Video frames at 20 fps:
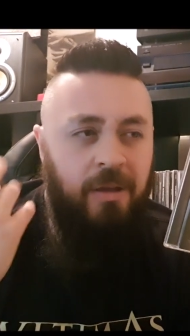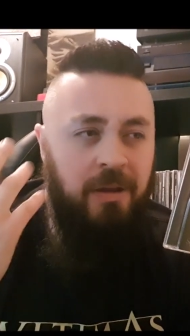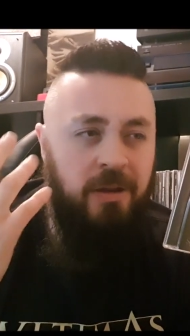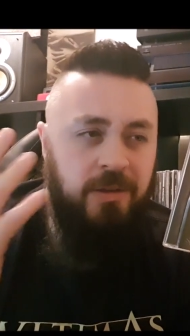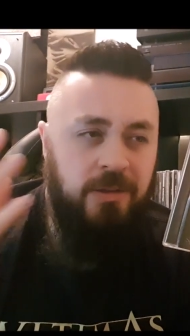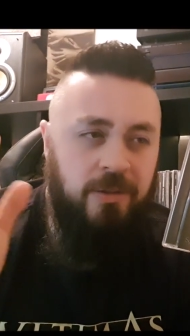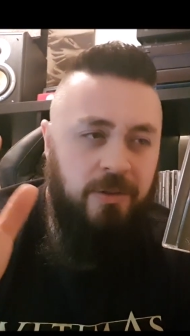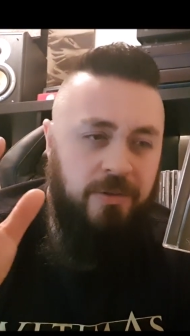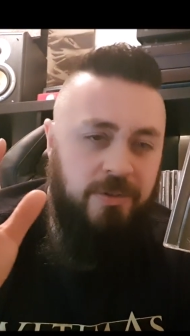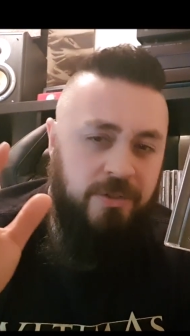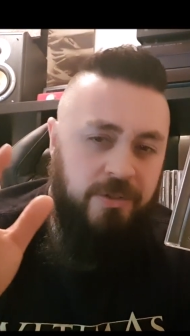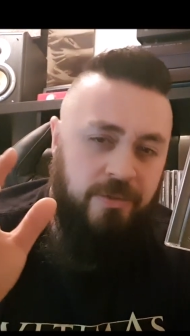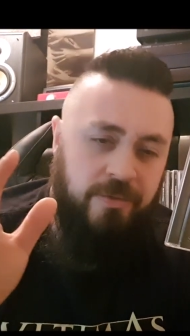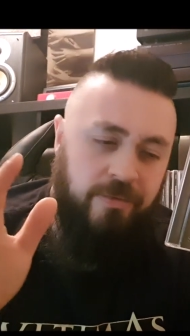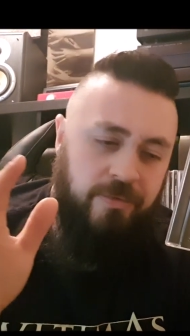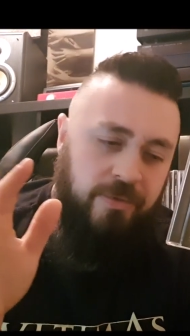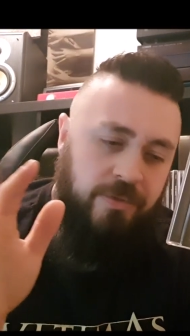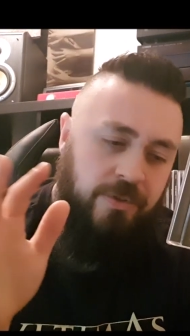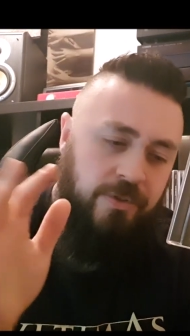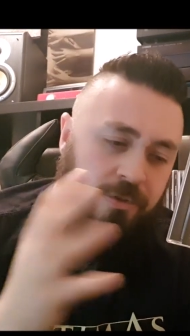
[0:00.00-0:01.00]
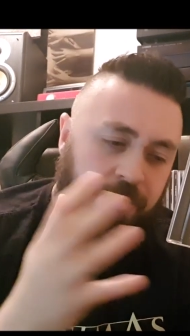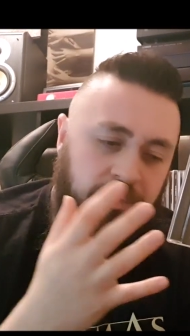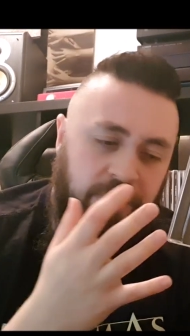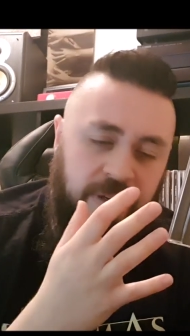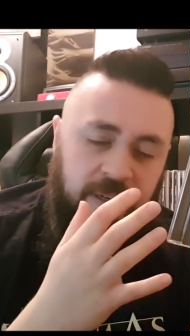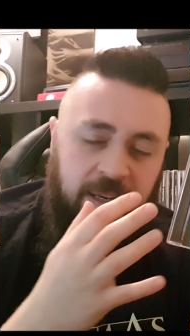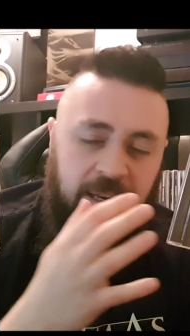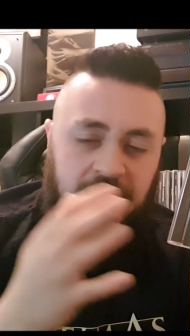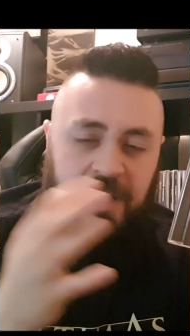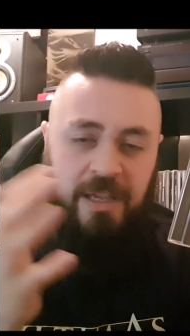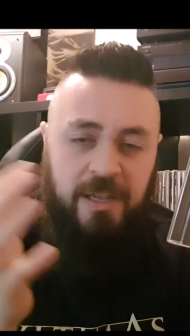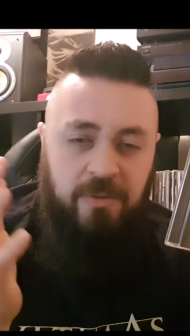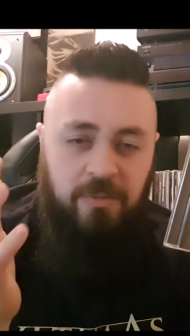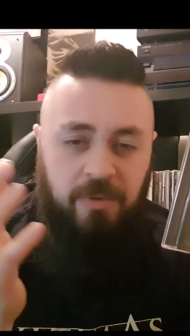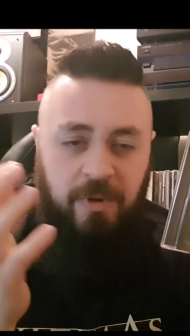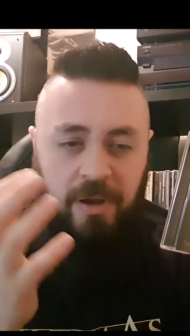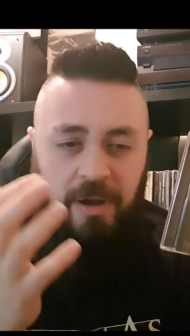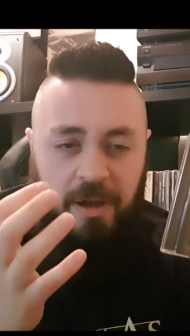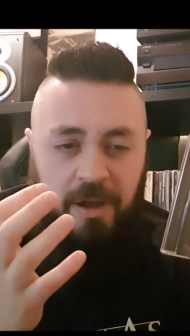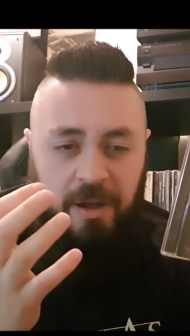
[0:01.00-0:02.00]
There's lots of soaring lead
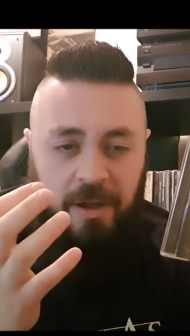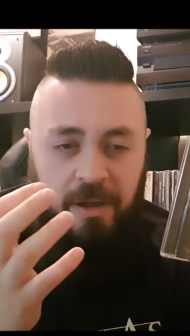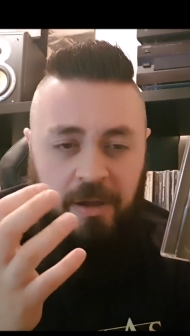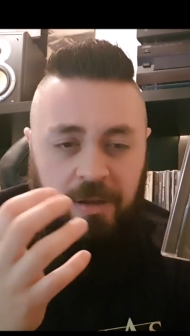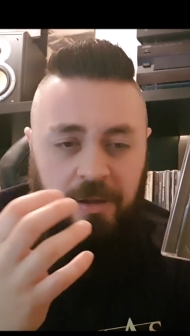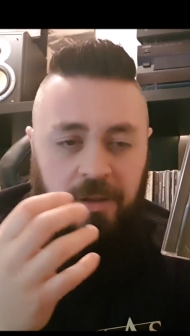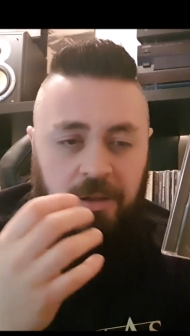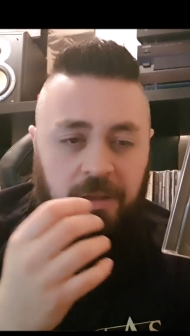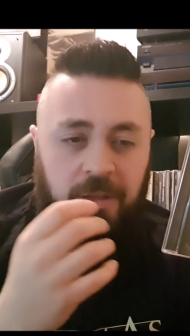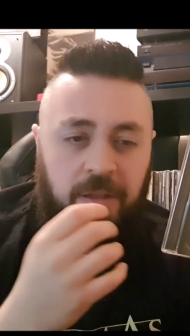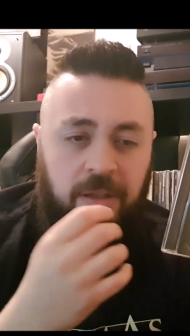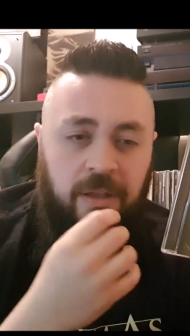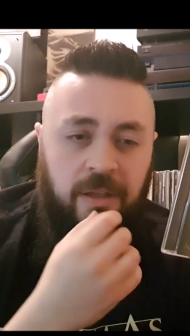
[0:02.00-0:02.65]
work.